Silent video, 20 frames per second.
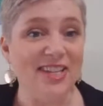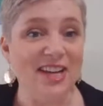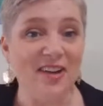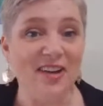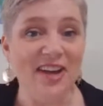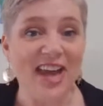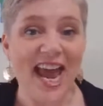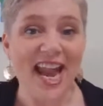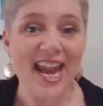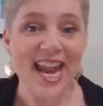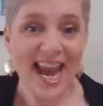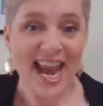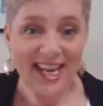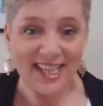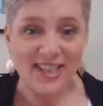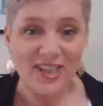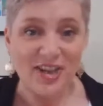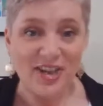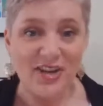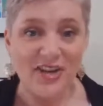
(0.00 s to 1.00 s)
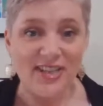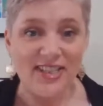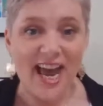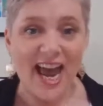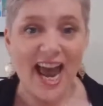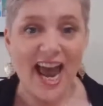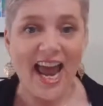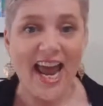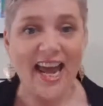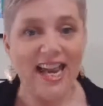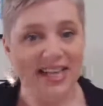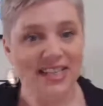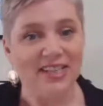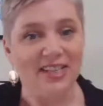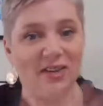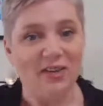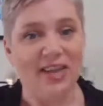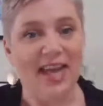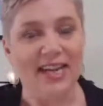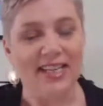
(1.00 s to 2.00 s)
see you again next Tuesday.
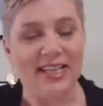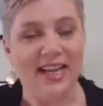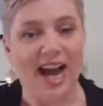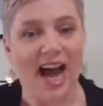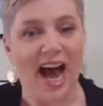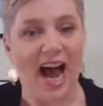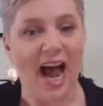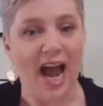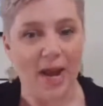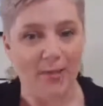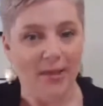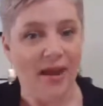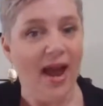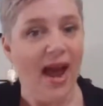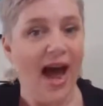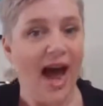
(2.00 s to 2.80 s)
Until that time,